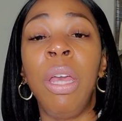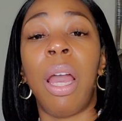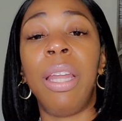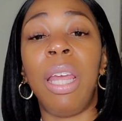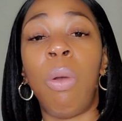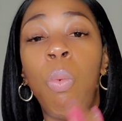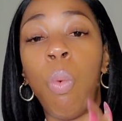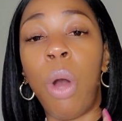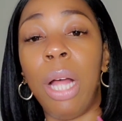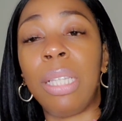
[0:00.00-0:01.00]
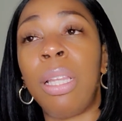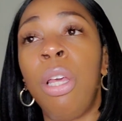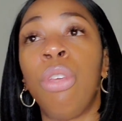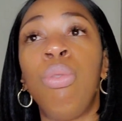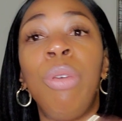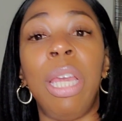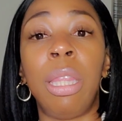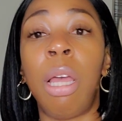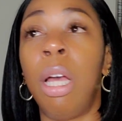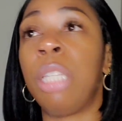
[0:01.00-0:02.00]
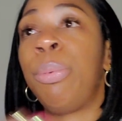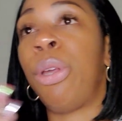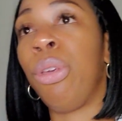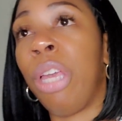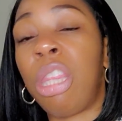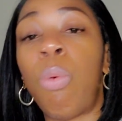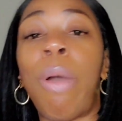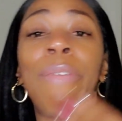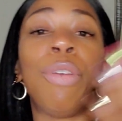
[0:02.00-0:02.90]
And then once you get the husband or you get the wife